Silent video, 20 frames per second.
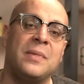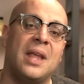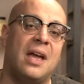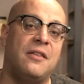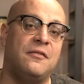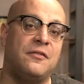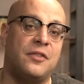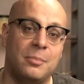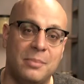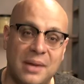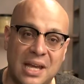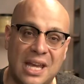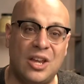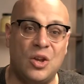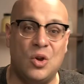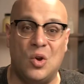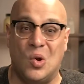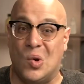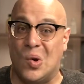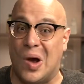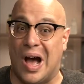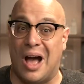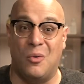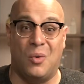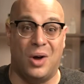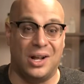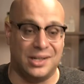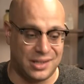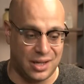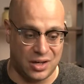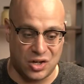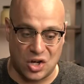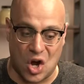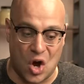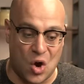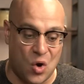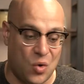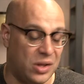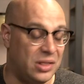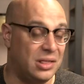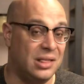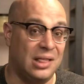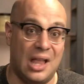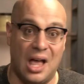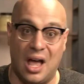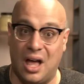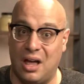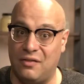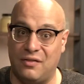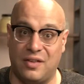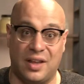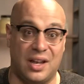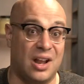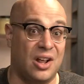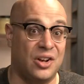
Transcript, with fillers: And for me, who I want to know and love and